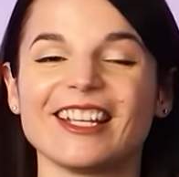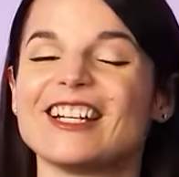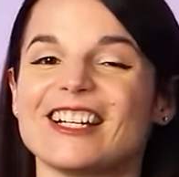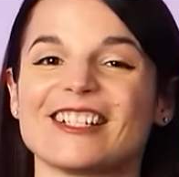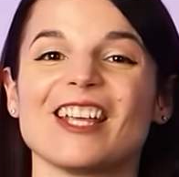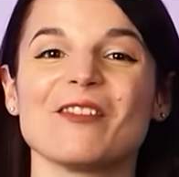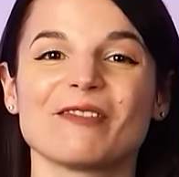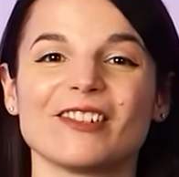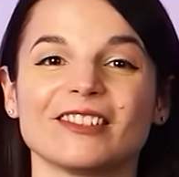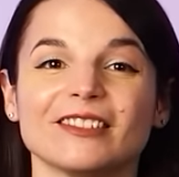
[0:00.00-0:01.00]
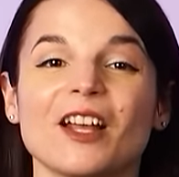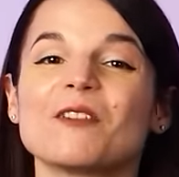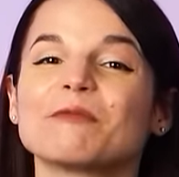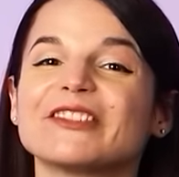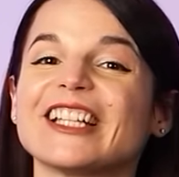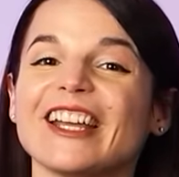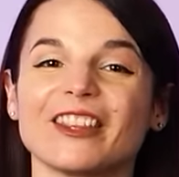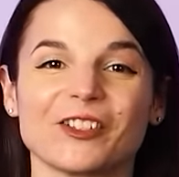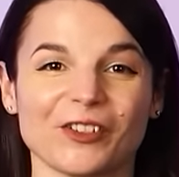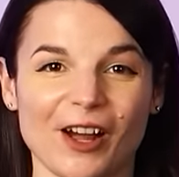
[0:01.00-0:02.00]
In an example, play
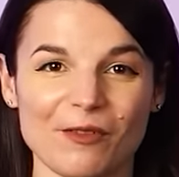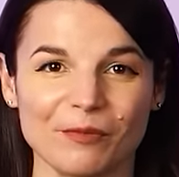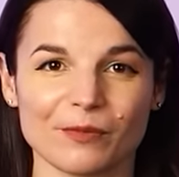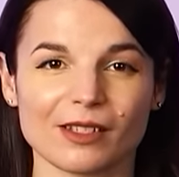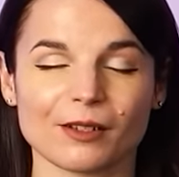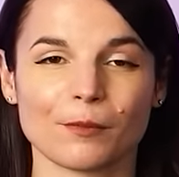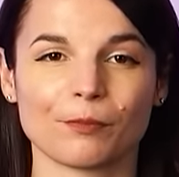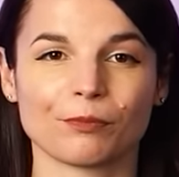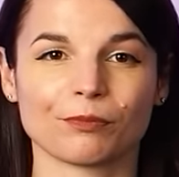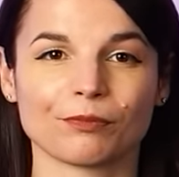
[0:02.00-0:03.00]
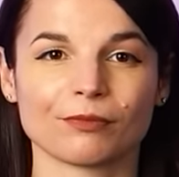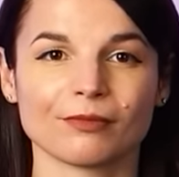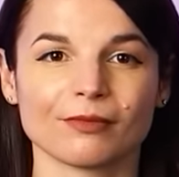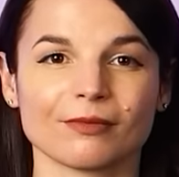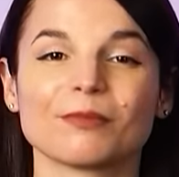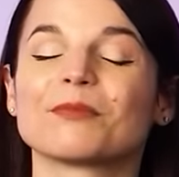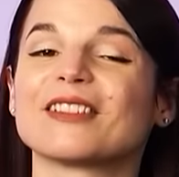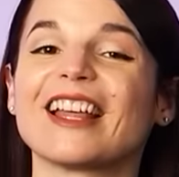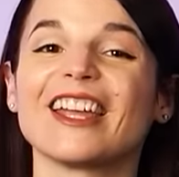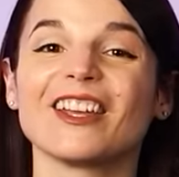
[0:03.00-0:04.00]
the drums.
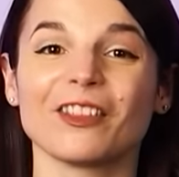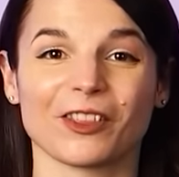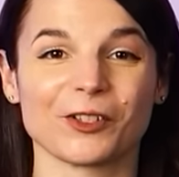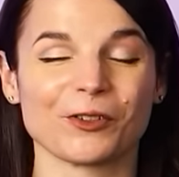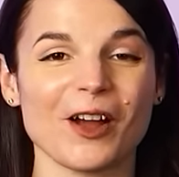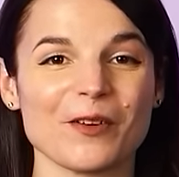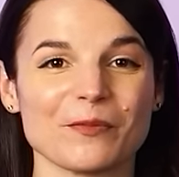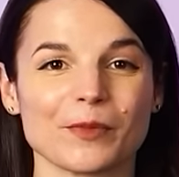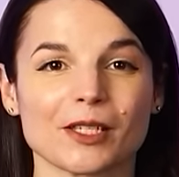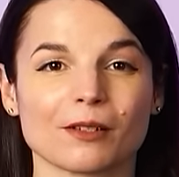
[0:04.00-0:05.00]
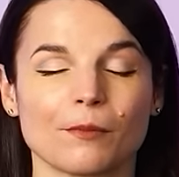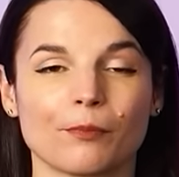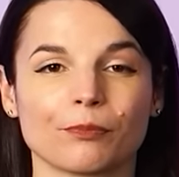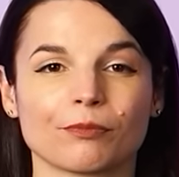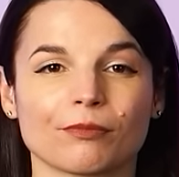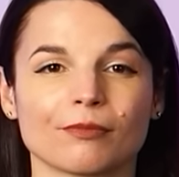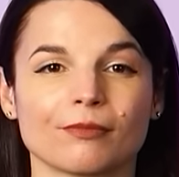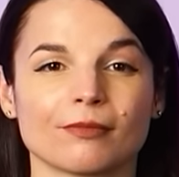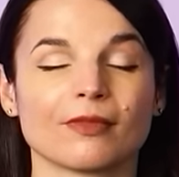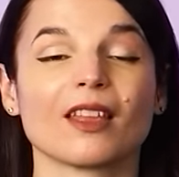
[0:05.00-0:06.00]
Play the drums.
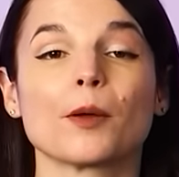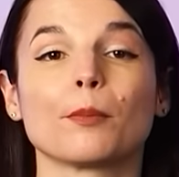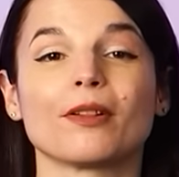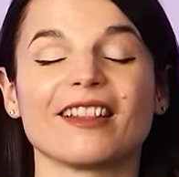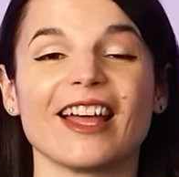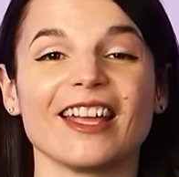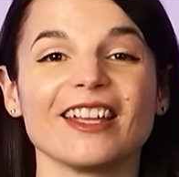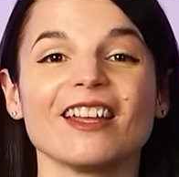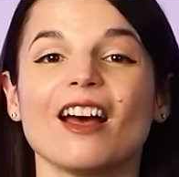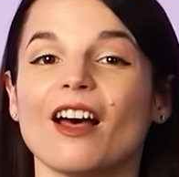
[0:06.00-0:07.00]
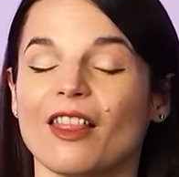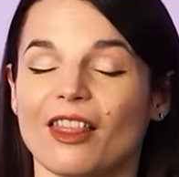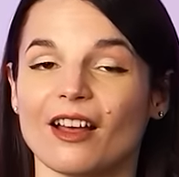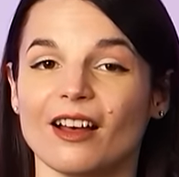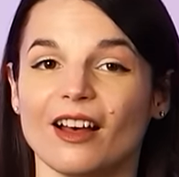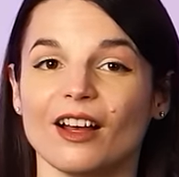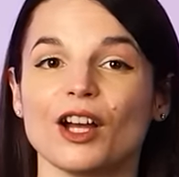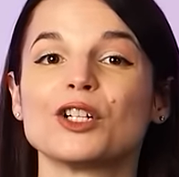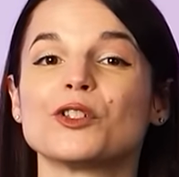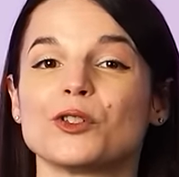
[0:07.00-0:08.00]
Play the
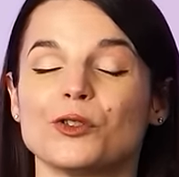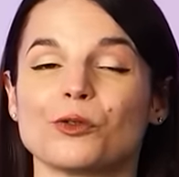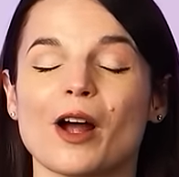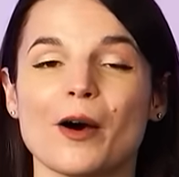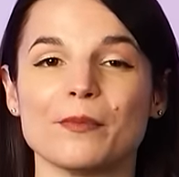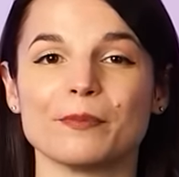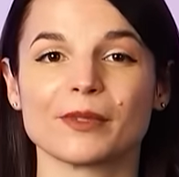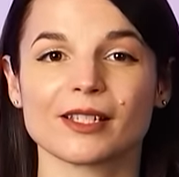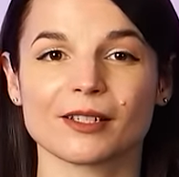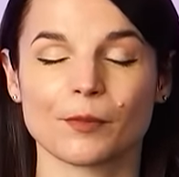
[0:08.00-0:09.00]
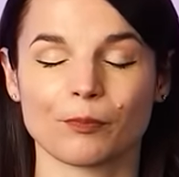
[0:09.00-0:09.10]
drums.